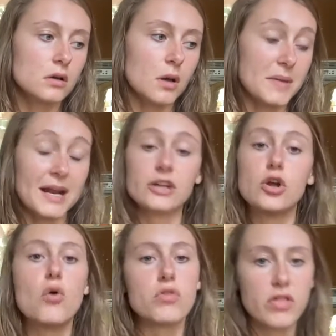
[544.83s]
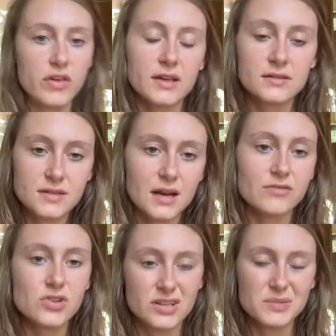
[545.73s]
I mean, I know the things that have
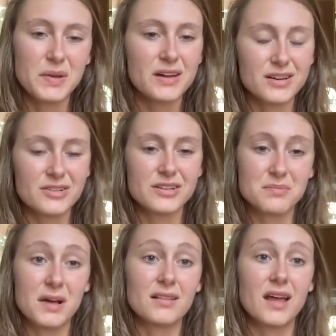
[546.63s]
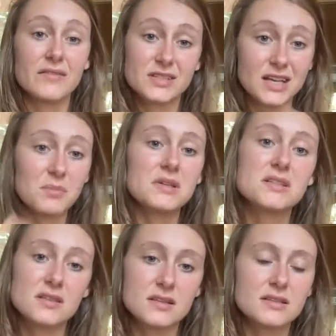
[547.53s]
transpired in my life to get me
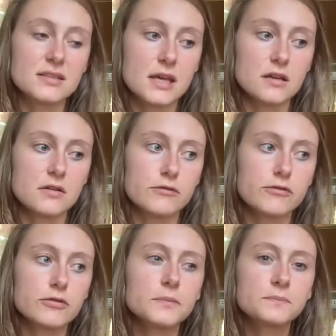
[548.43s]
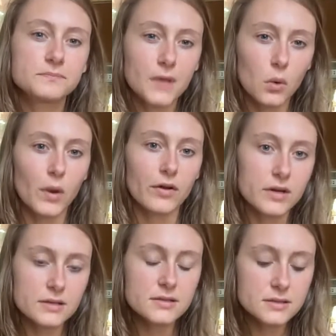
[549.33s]
to this state of
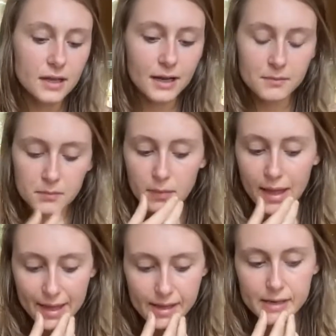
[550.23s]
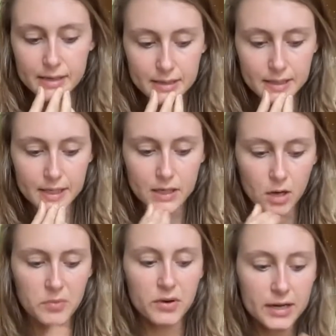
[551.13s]
awareness that I'm at and
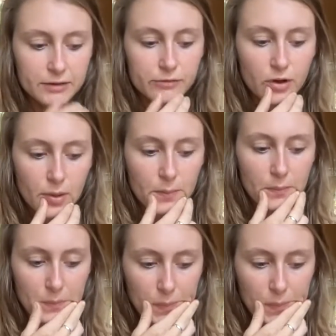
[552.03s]
operating from.